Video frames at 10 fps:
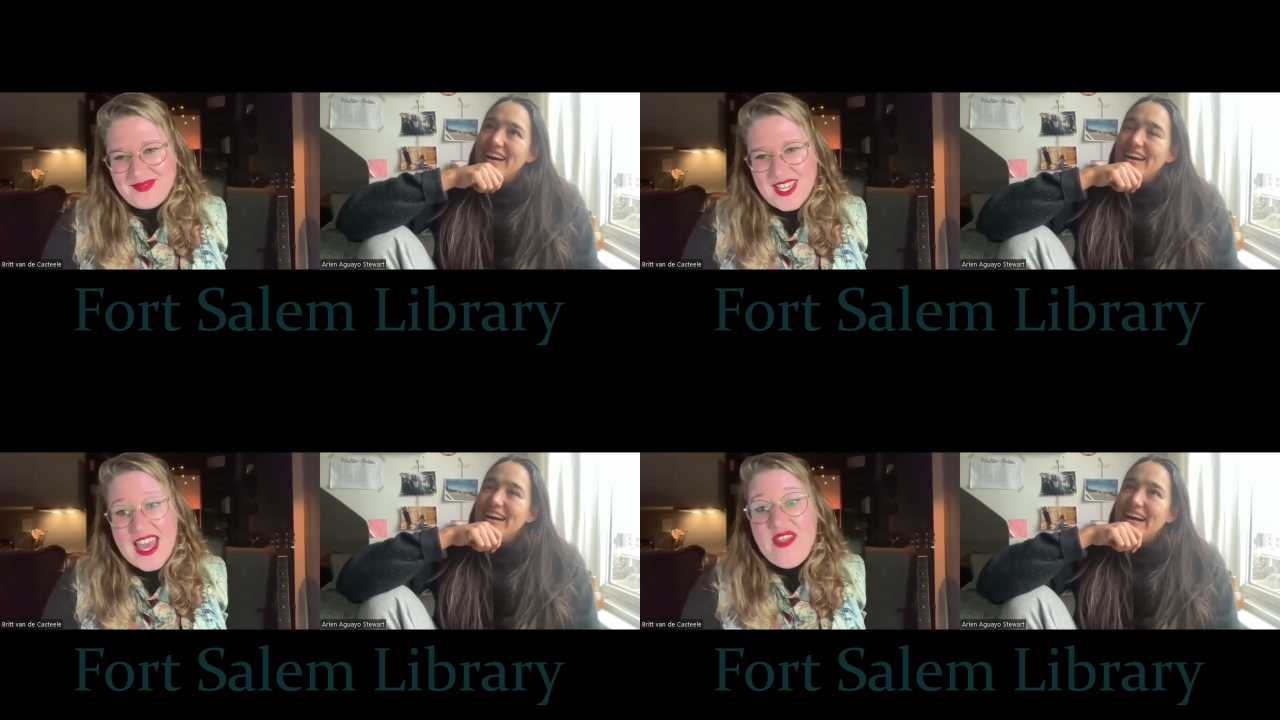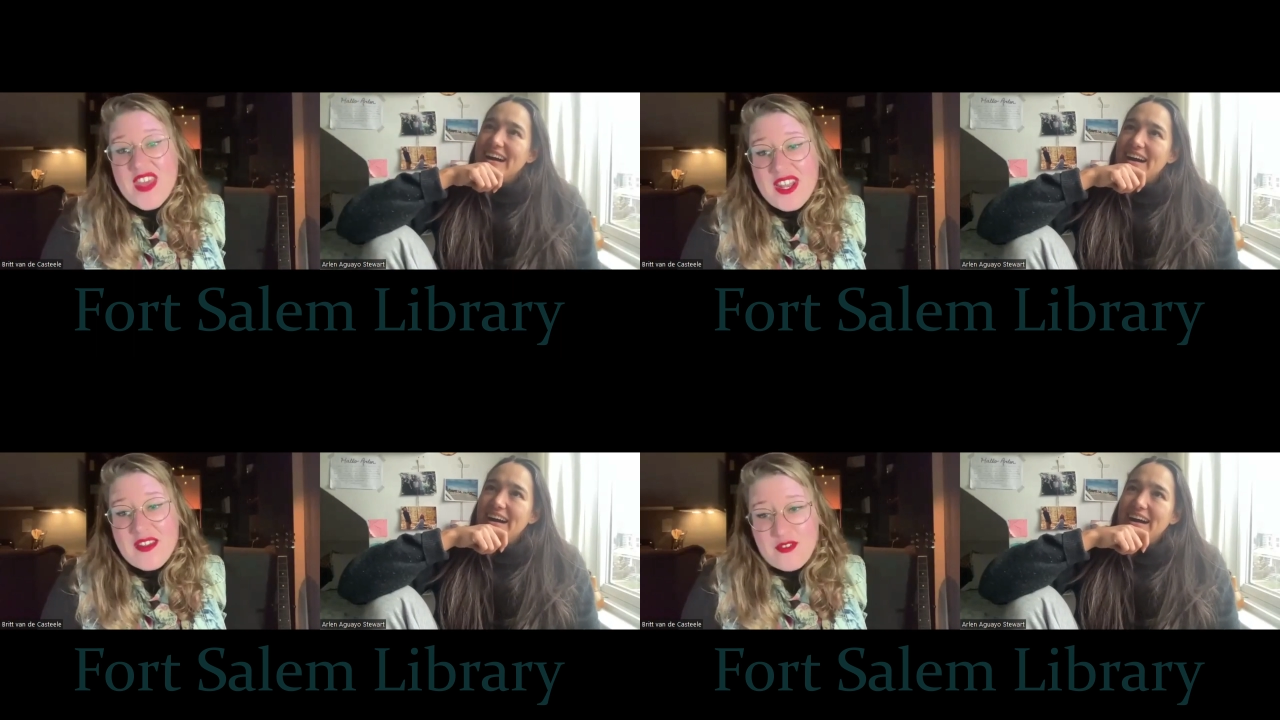Speaker 1: and
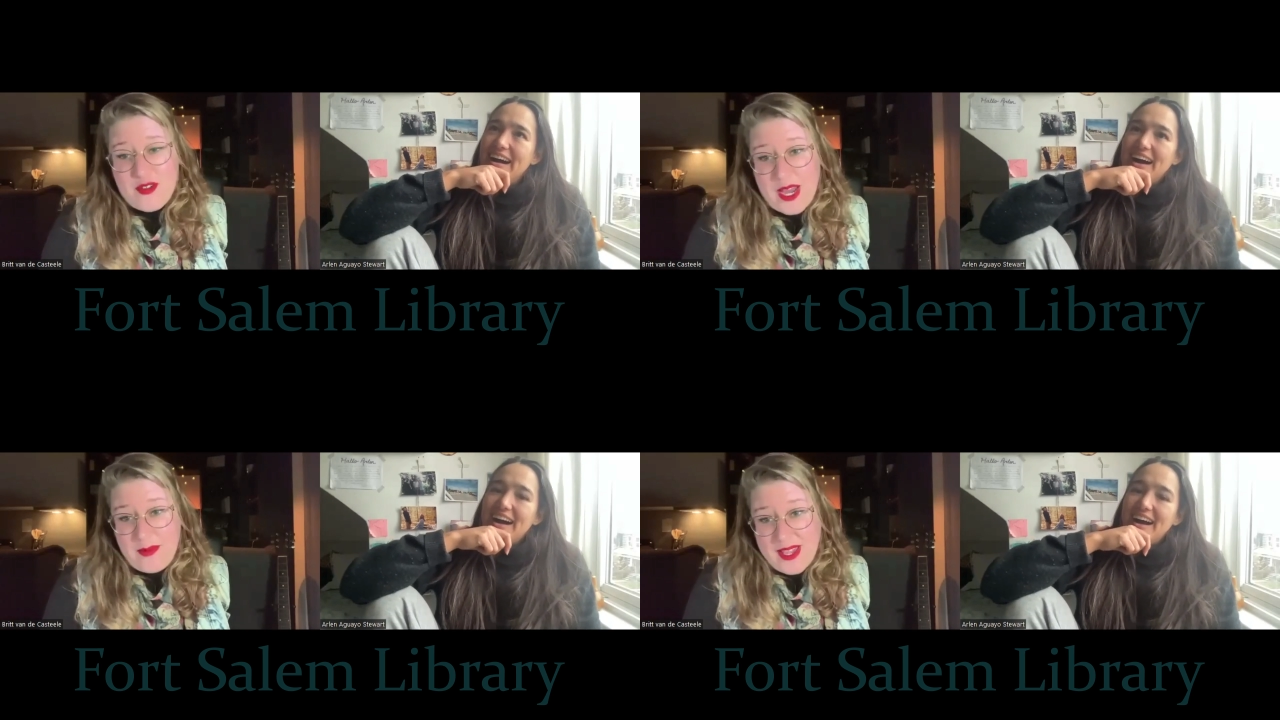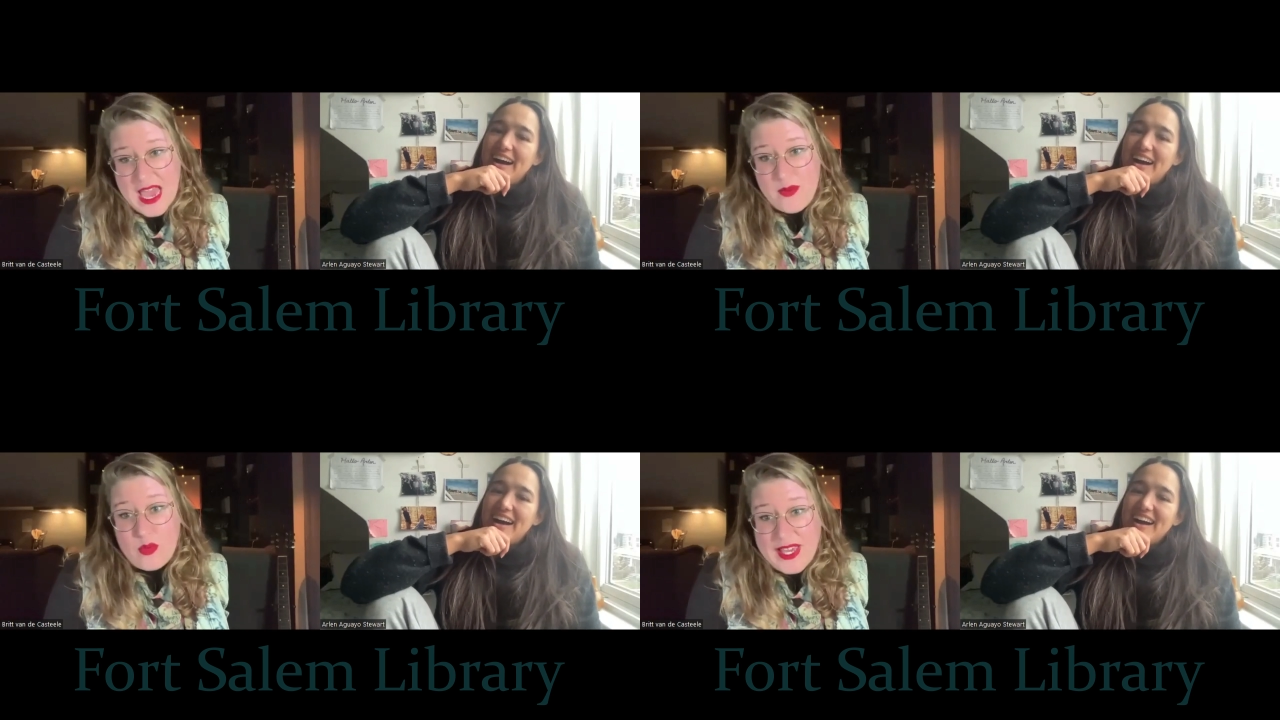then everybody
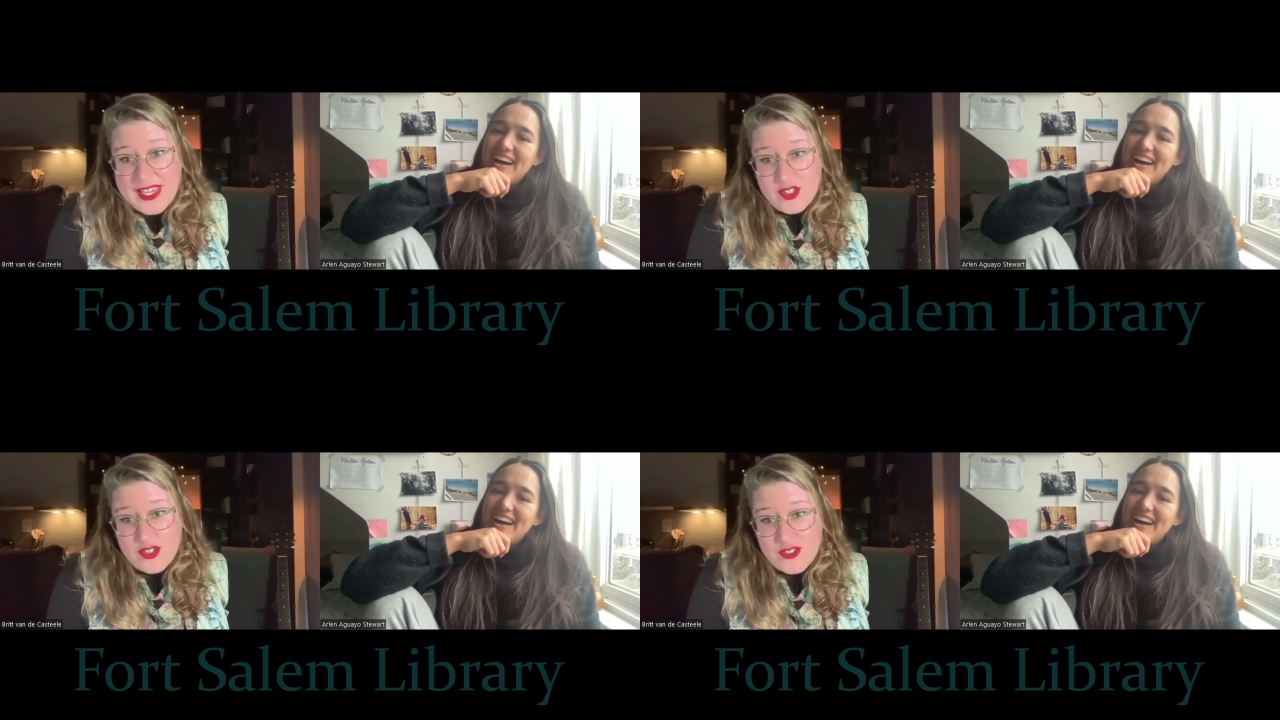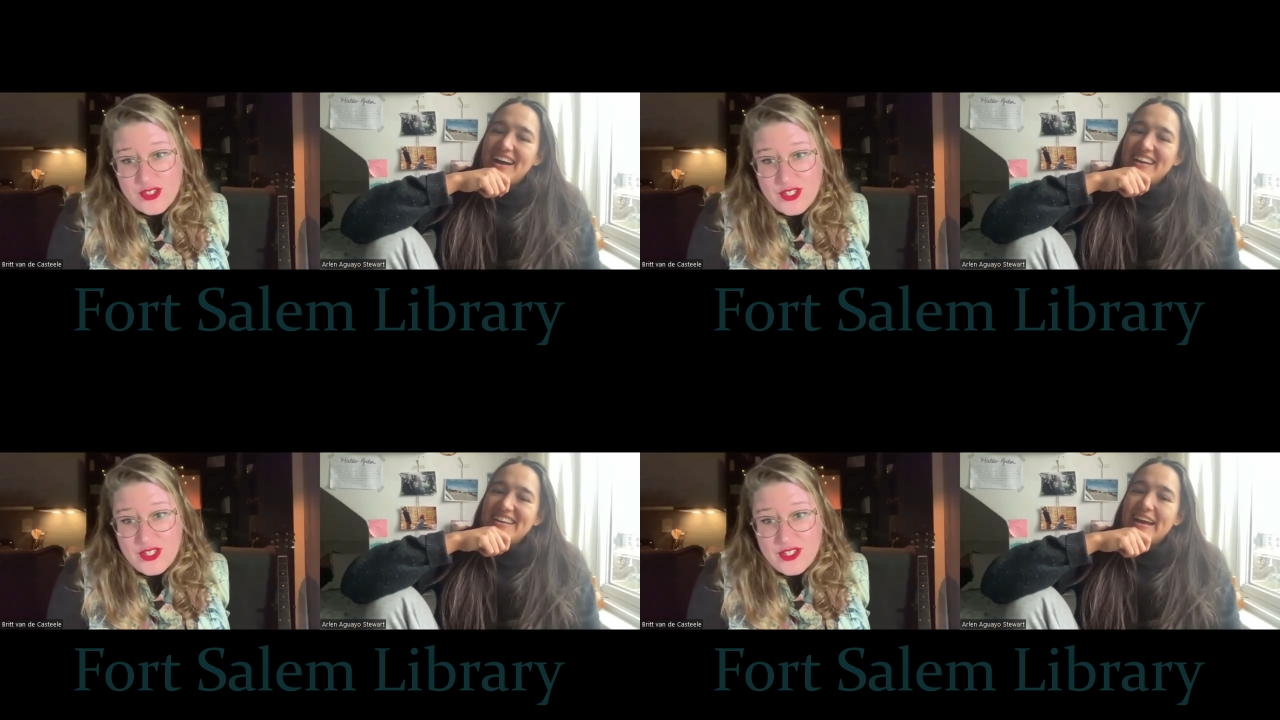became a witch.
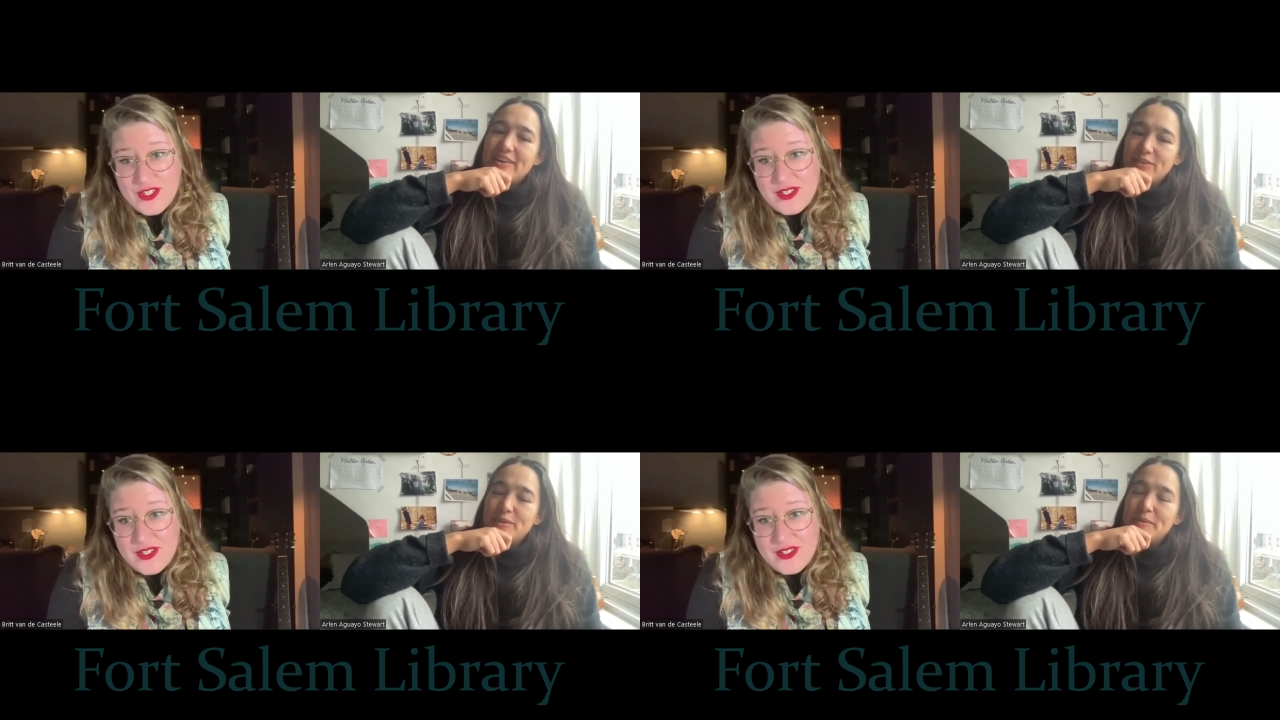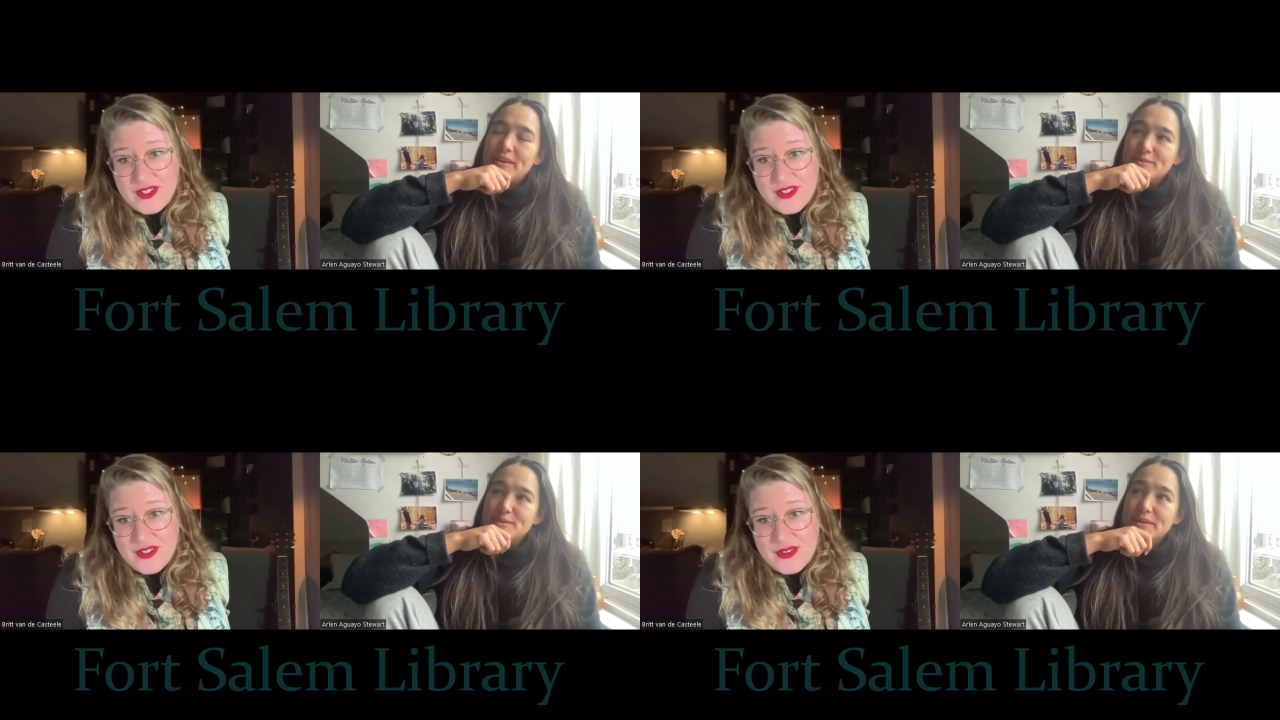
Speaker 2: Yeah, everyone
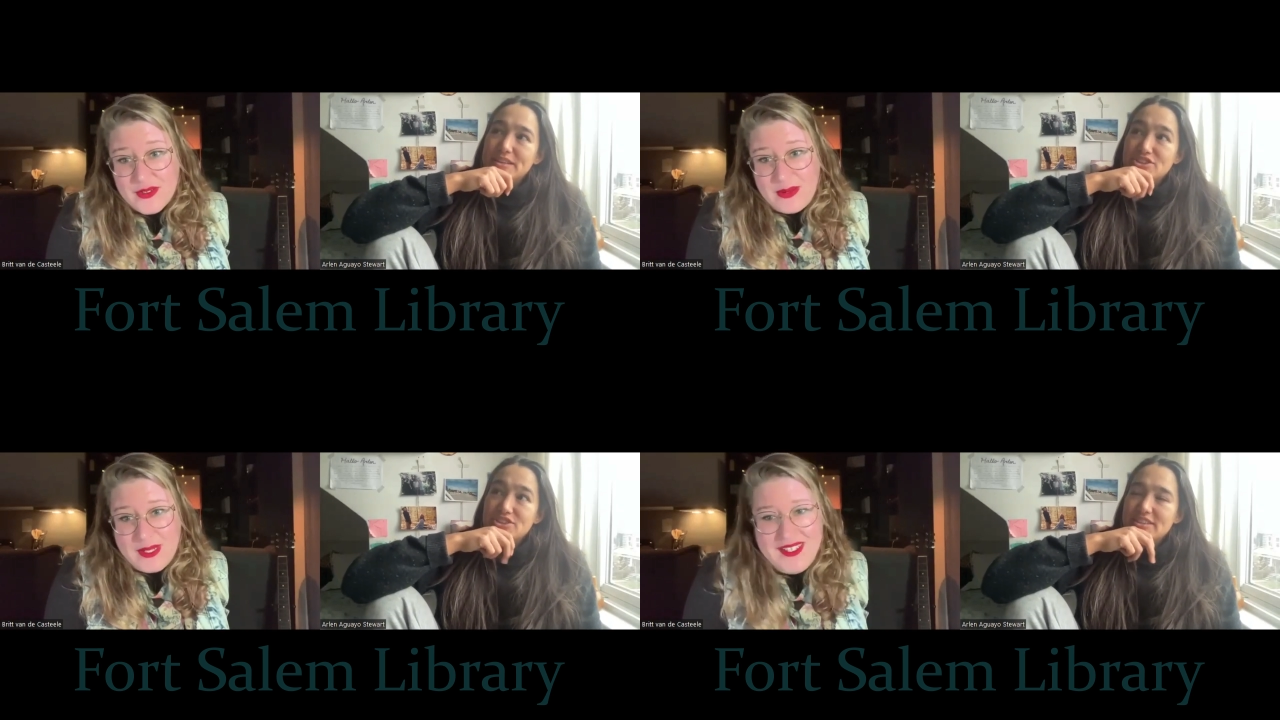becomes a witch.